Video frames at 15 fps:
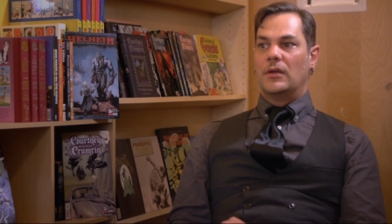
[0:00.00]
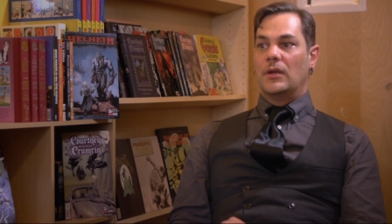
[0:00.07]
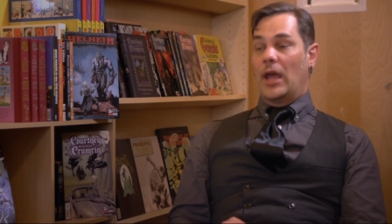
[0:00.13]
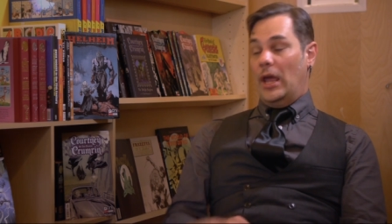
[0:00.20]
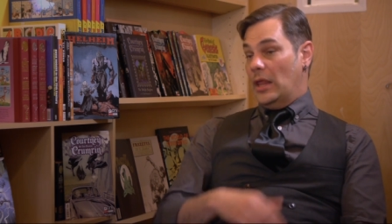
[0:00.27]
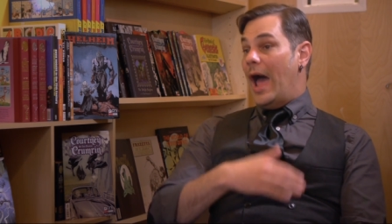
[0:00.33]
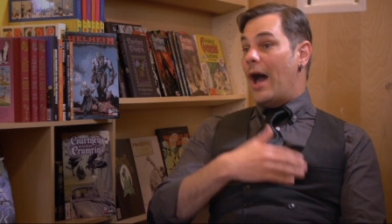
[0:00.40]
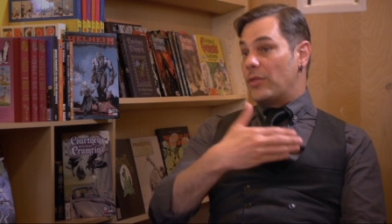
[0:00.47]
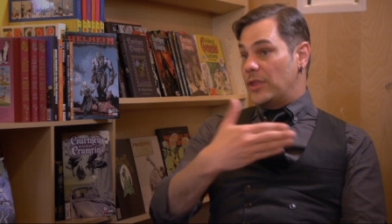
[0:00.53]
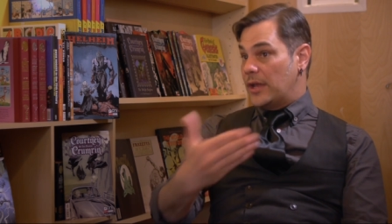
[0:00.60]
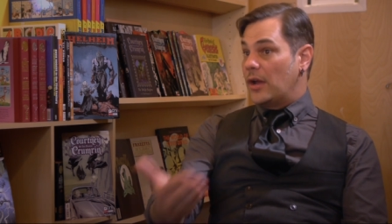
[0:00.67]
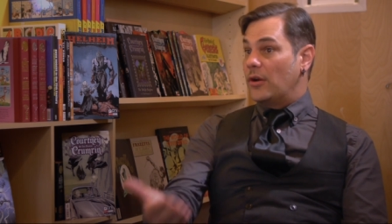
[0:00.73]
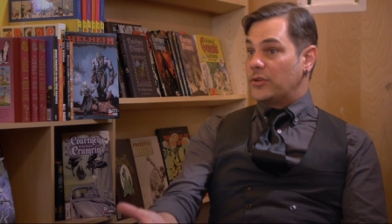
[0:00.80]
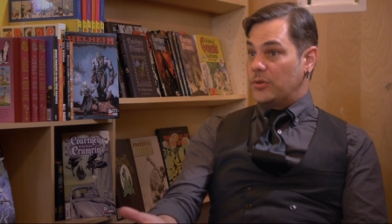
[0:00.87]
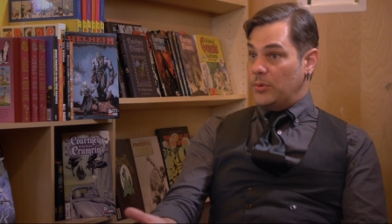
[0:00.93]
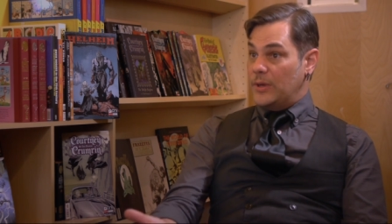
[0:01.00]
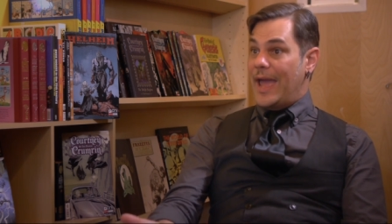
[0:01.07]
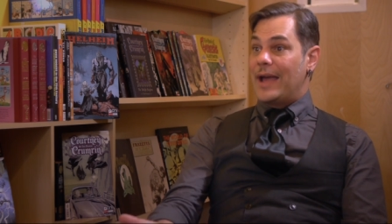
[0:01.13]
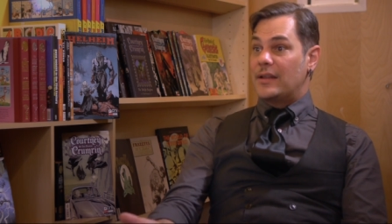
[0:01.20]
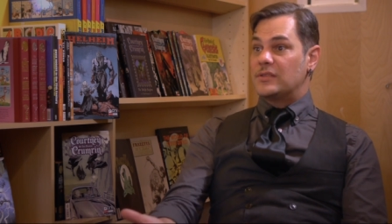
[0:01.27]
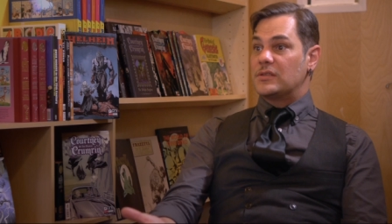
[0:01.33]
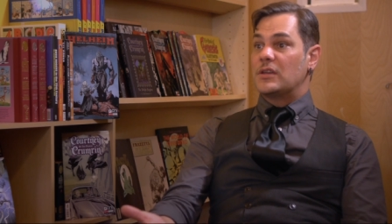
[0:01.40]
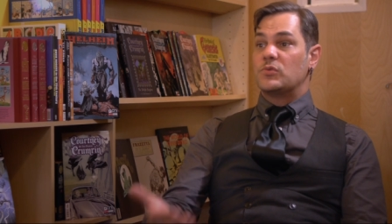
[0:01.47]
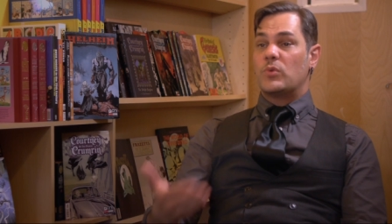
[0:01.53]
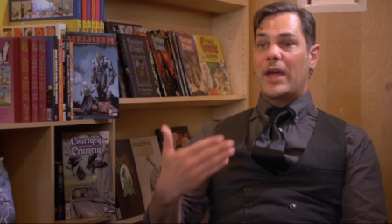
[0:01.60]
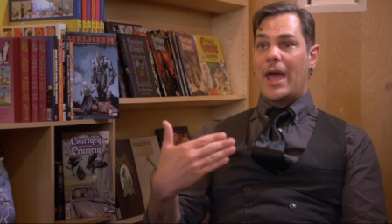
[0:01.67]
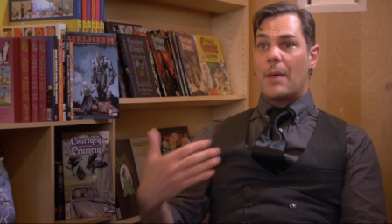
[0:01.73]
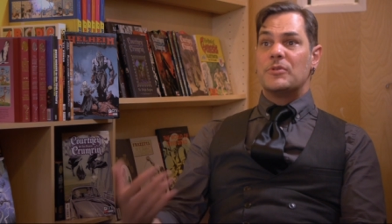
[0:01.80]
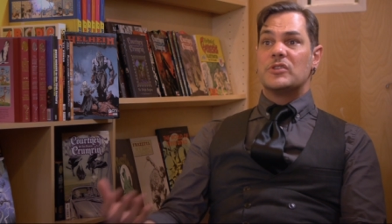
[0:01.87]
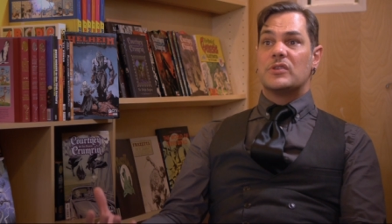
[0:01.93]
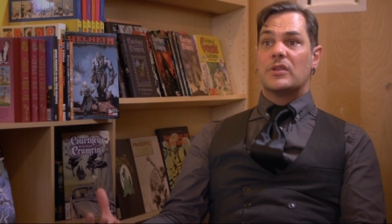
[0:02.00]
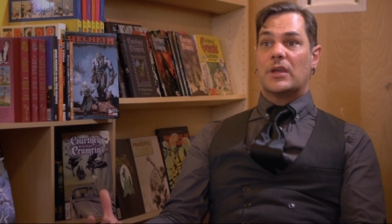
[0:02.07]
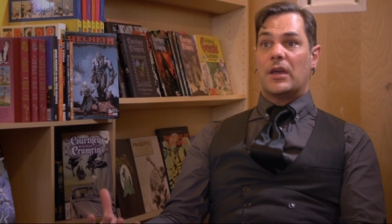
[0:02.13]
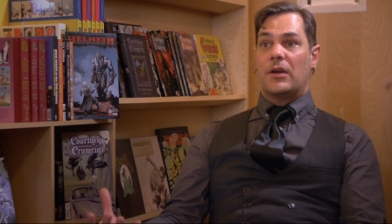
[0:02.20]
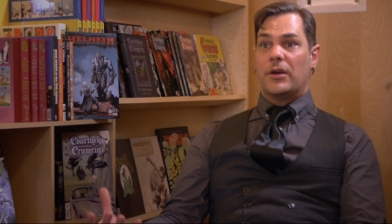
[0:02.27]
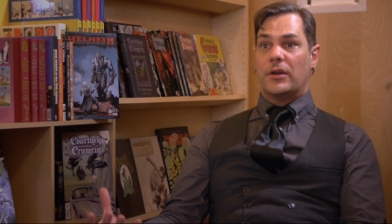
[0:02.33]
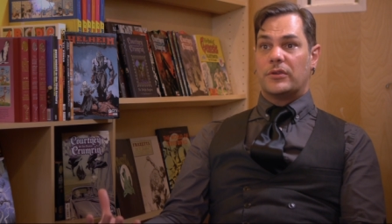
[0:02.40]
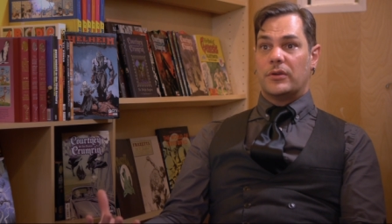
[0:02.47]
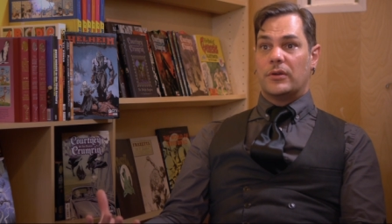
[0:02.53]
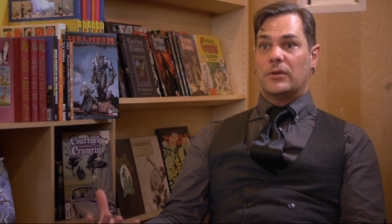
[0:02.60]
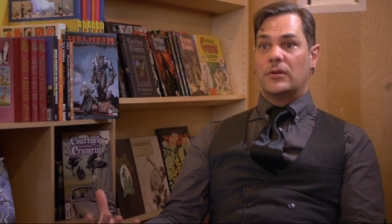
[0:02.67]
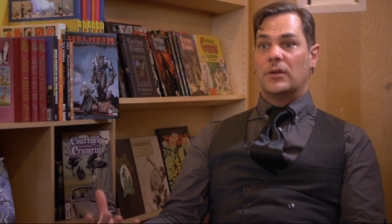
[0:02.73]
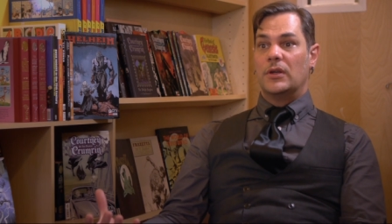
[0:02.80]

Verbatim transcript: and how the character reacts. Because what happens to the character